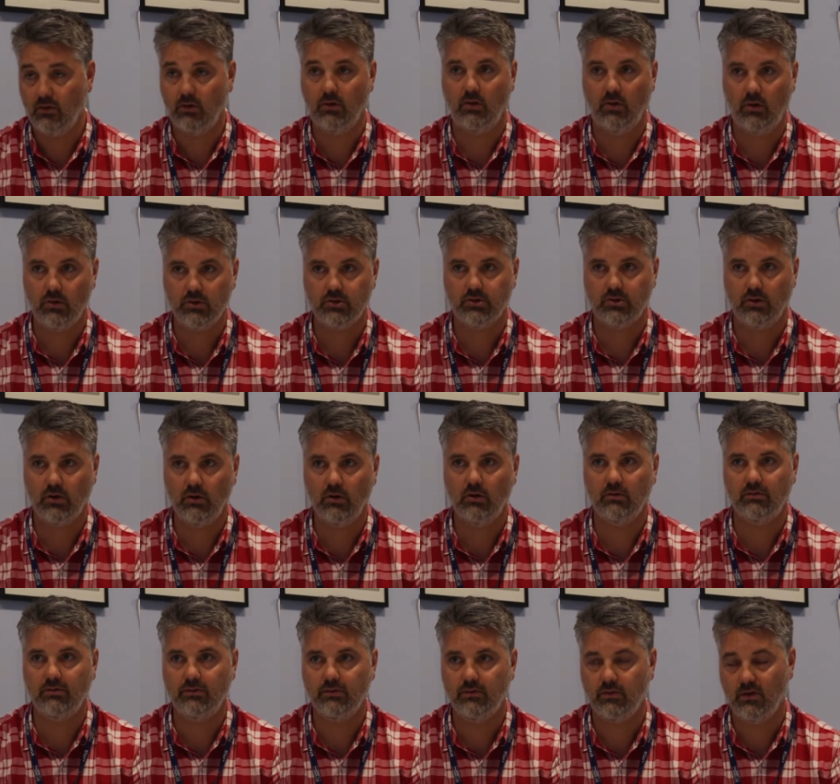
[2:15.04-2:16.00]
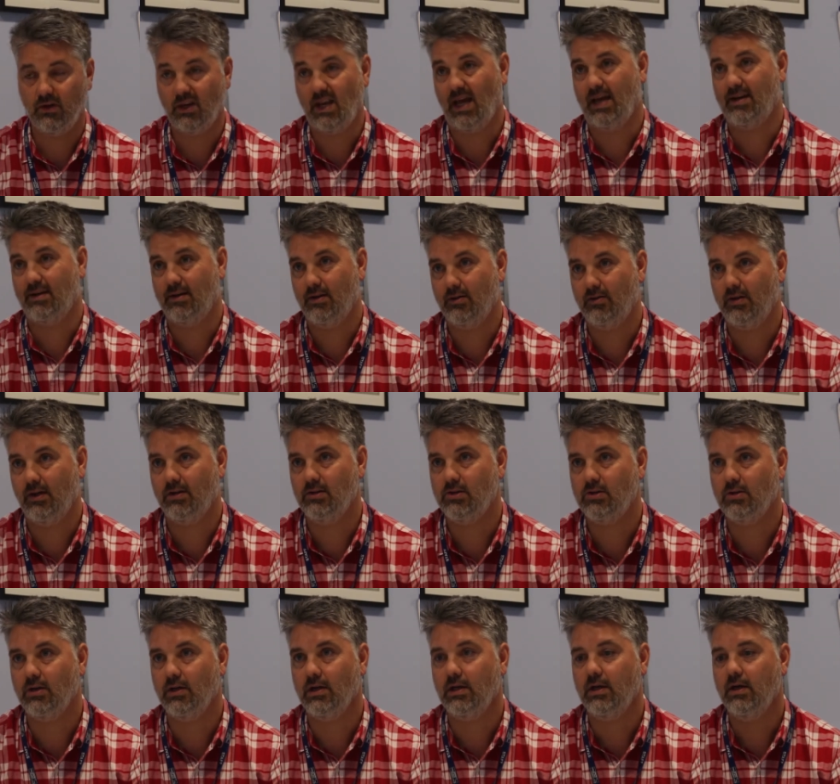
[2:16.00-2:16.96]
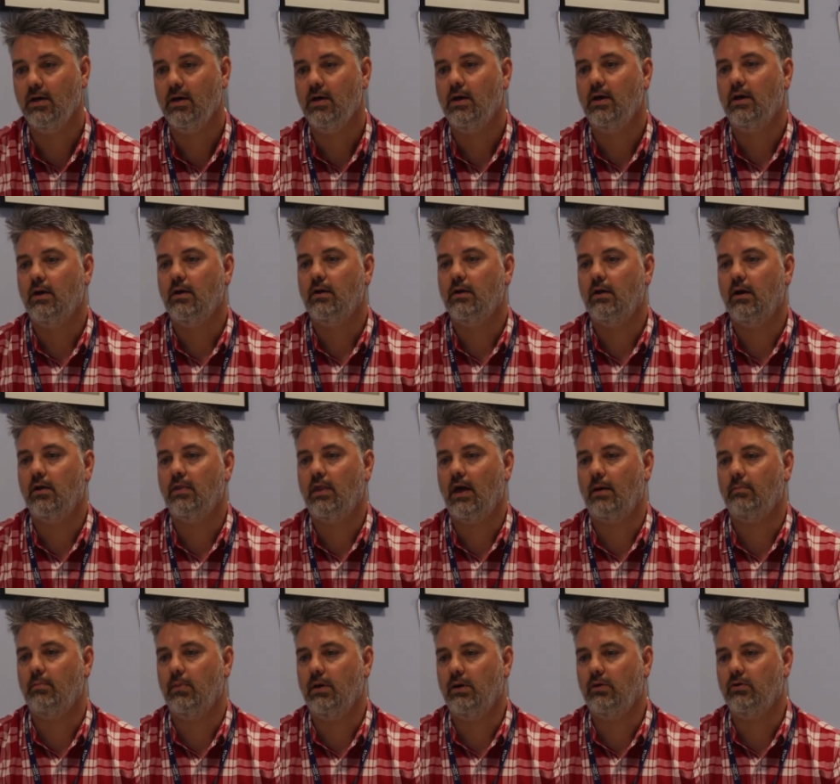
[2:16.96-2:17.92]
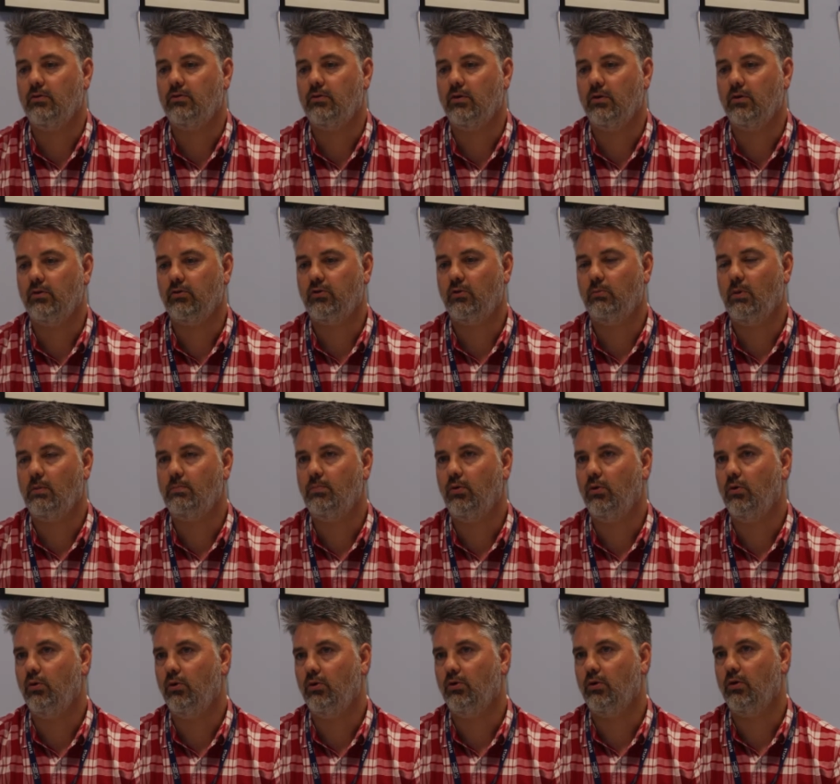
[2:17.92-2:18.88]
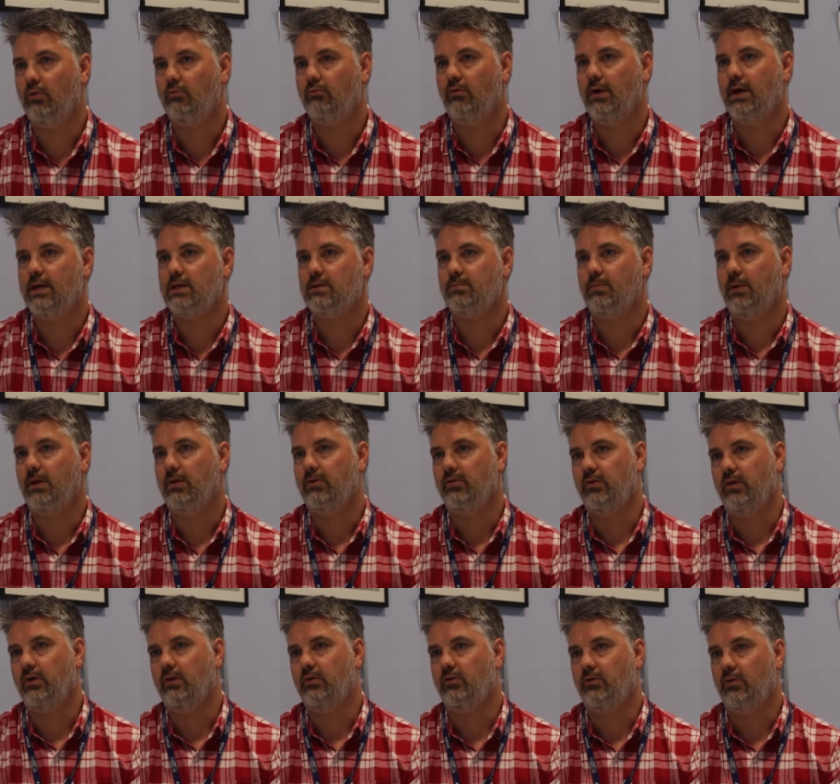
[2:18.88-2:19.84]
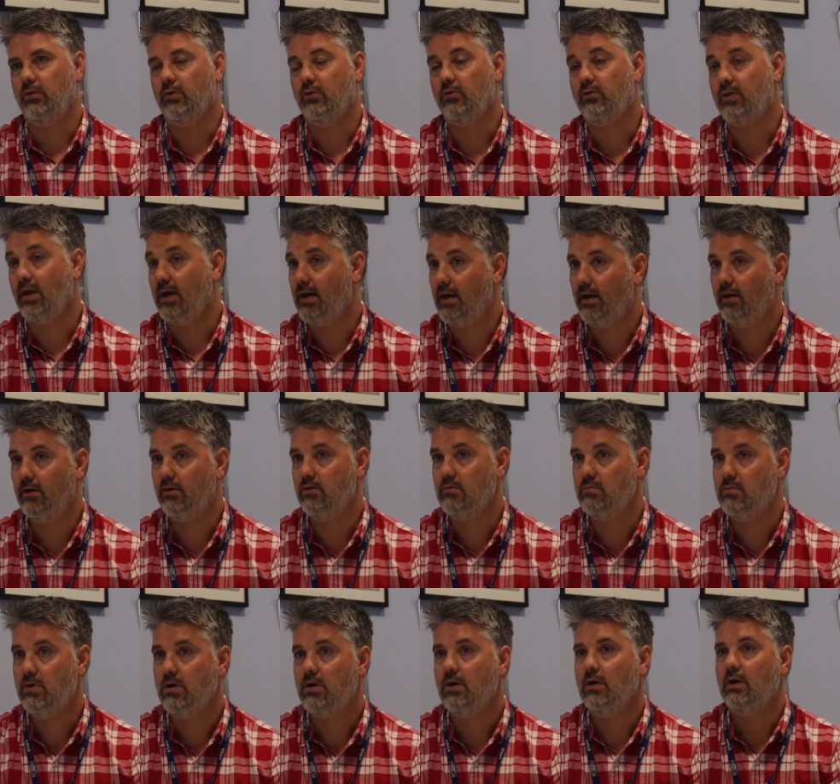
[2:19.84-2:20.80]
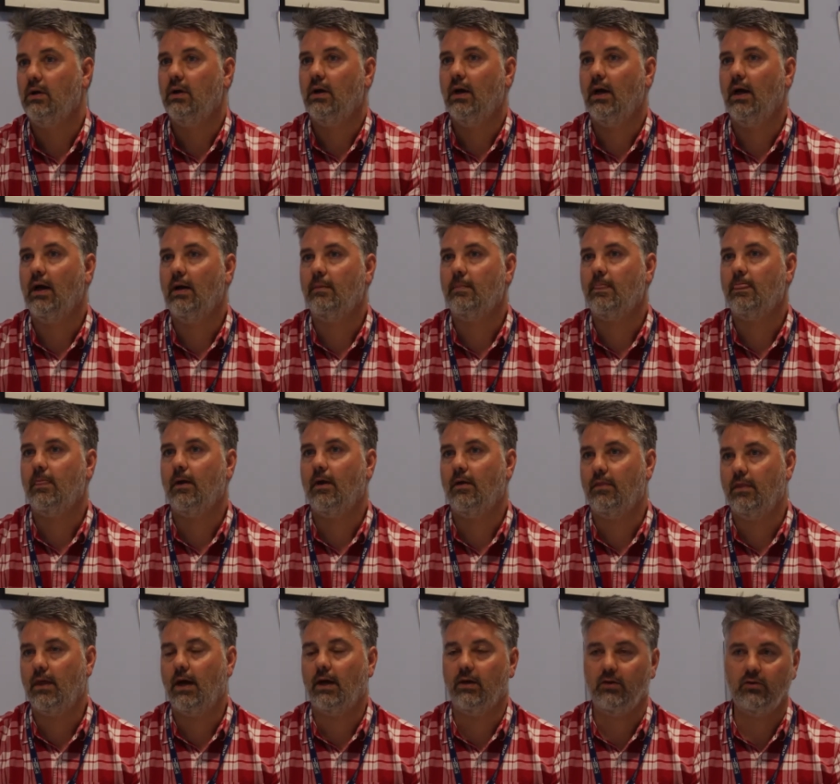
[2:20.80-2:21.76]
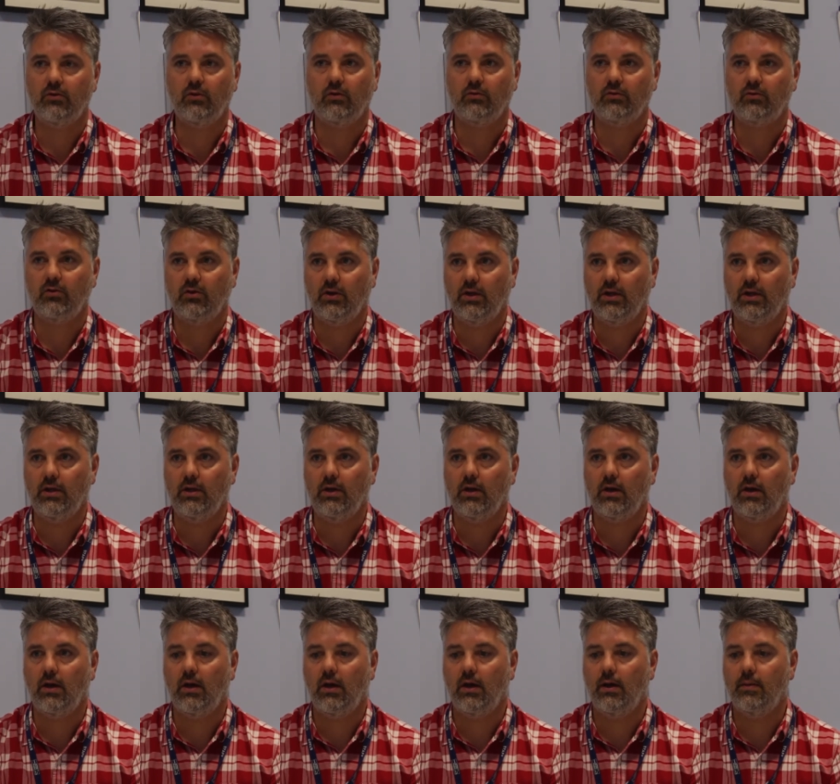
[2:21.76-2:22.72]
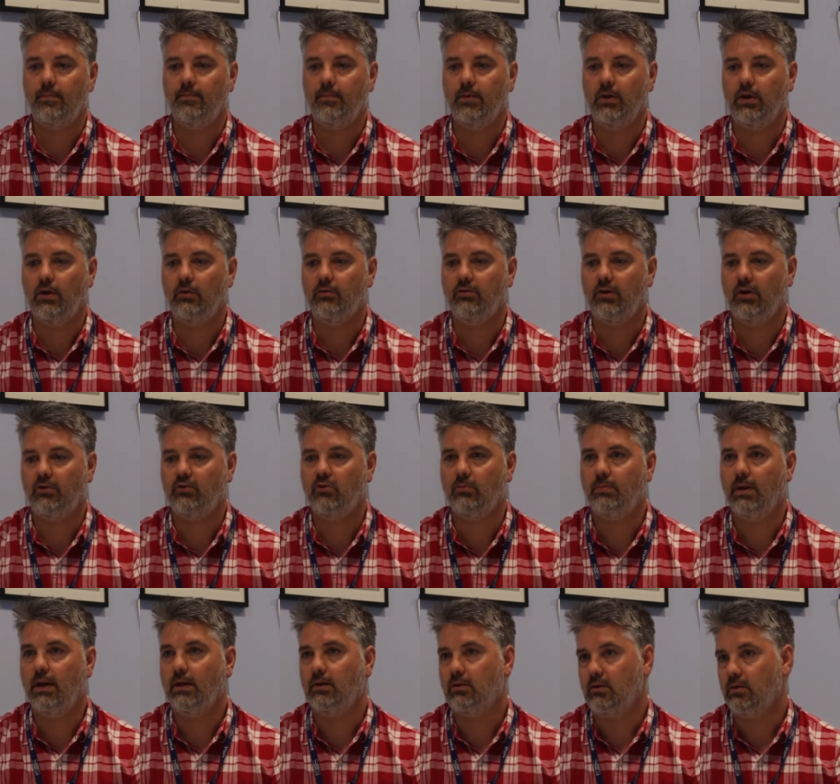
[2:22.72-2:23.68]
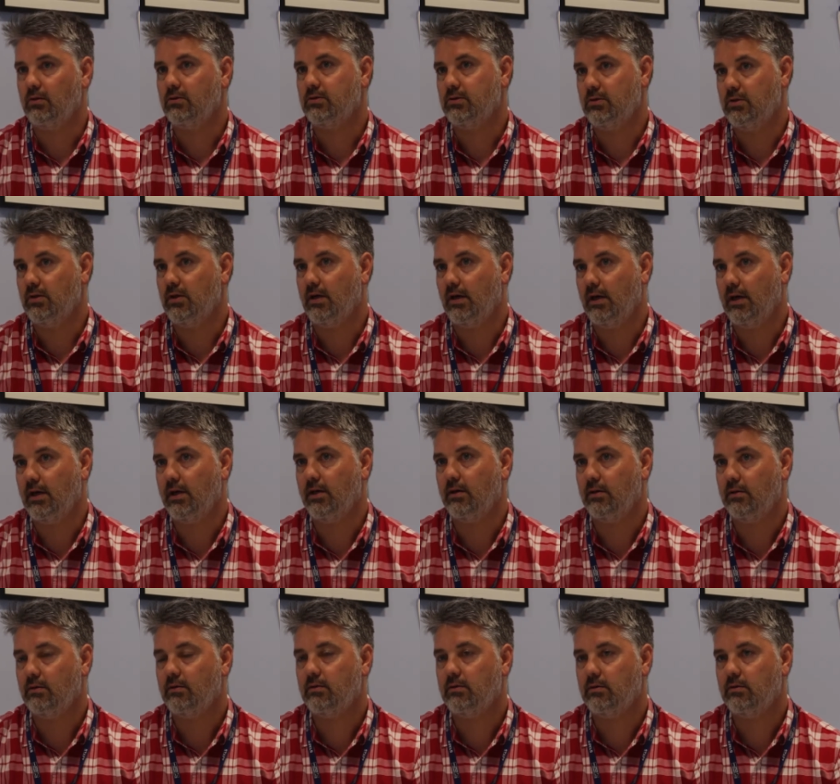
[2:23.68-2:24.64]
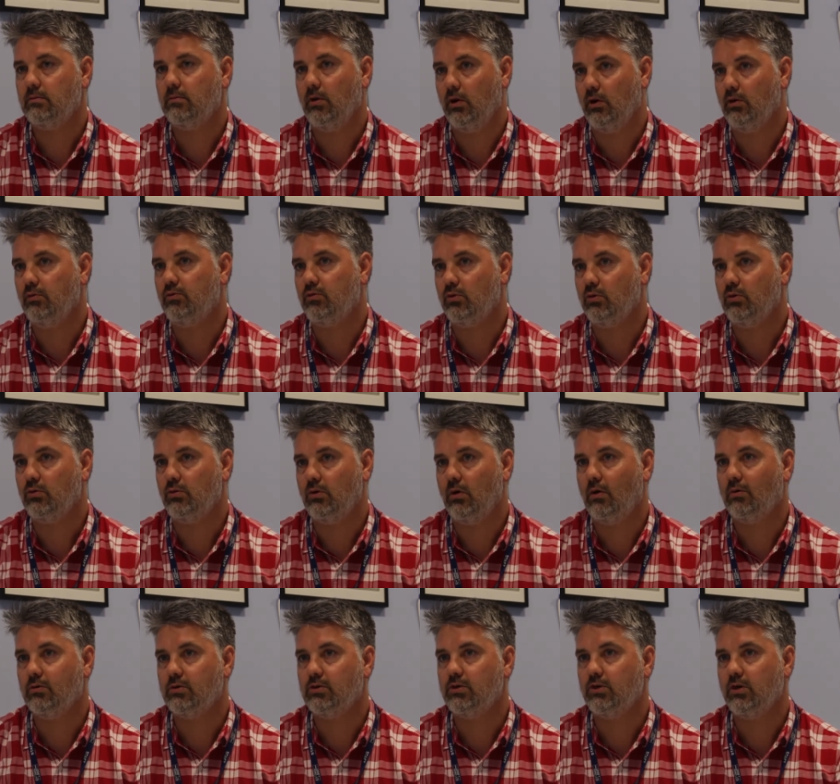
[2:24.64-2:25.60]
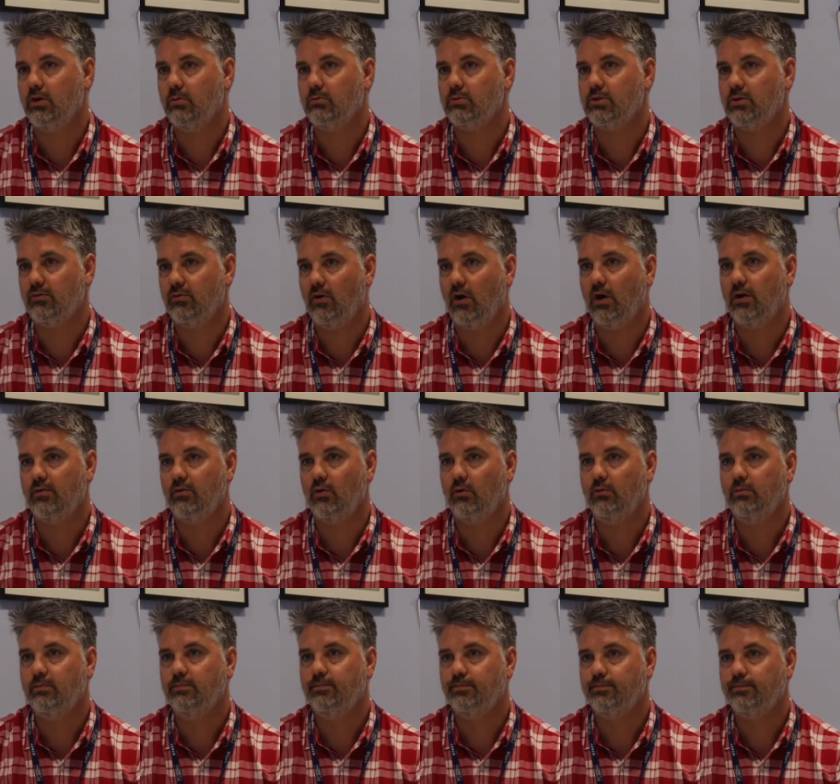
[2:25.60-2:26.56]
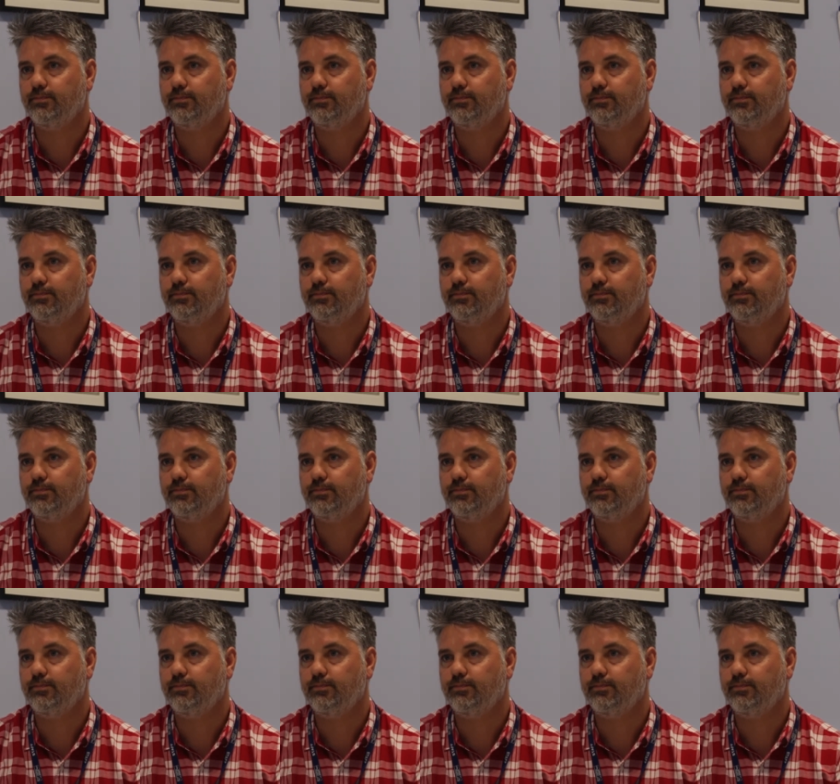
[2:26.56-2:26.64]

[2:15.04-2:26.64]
of the loss of land, essentially. And that means that some important and rare species lose their home, and that is obviously detrimental to their overall long-term survival.